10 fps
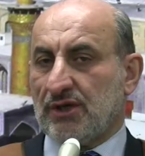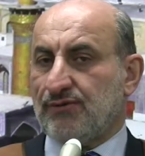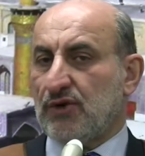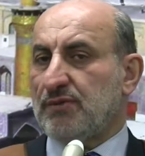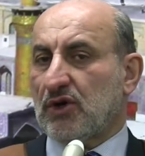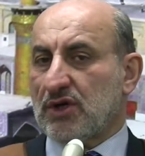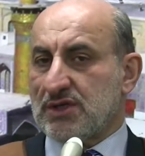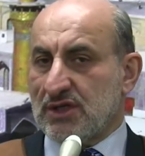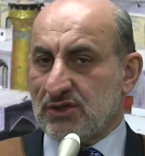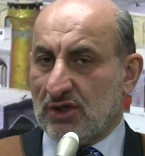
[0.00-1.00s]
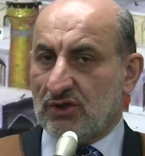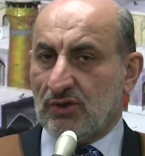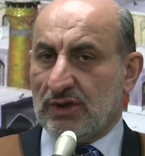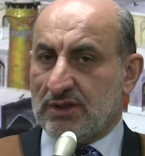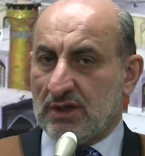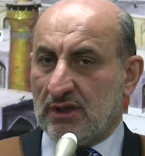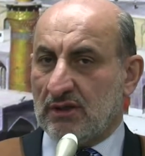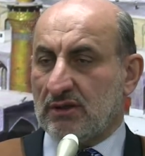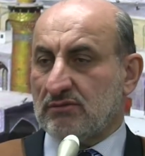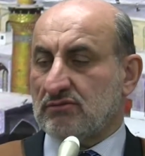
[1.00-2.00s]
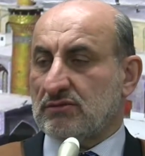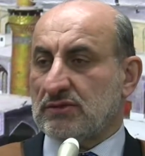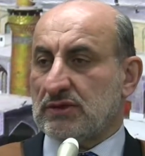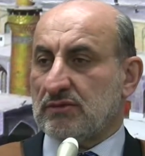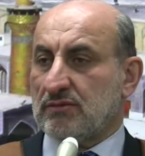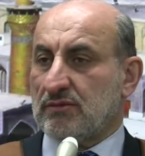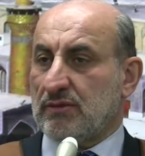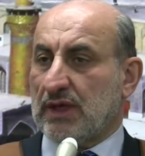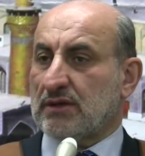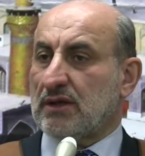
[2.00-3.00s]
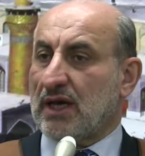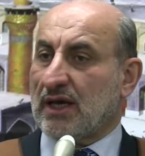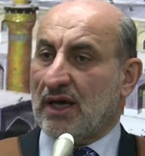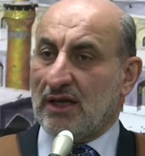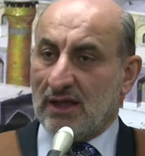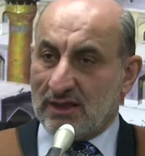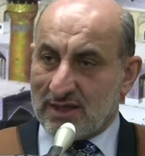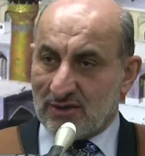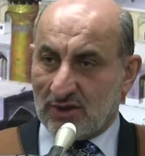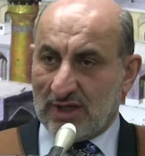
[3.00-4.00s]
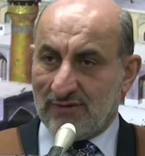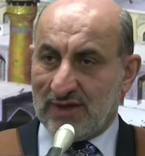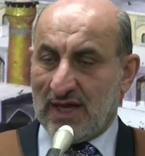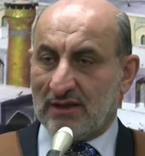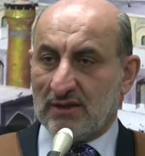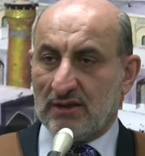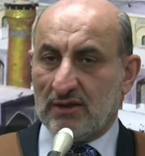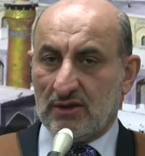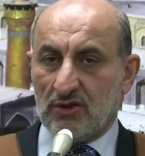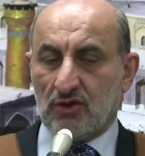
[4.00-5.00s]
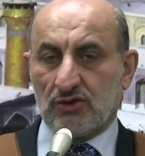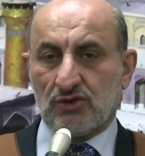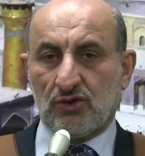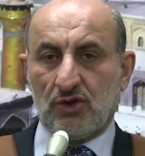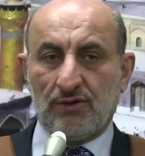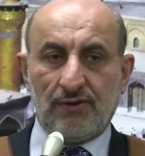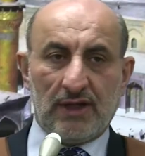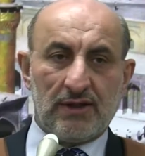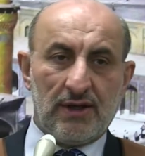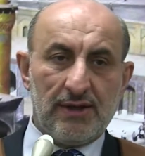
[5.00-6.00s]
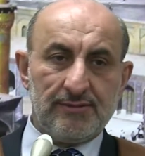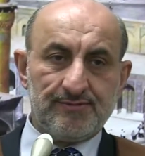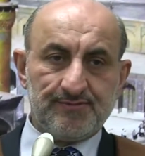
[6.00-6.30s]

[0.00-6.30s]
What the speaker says: sinful because he is not doing sin, but again, he does not have that control of adala.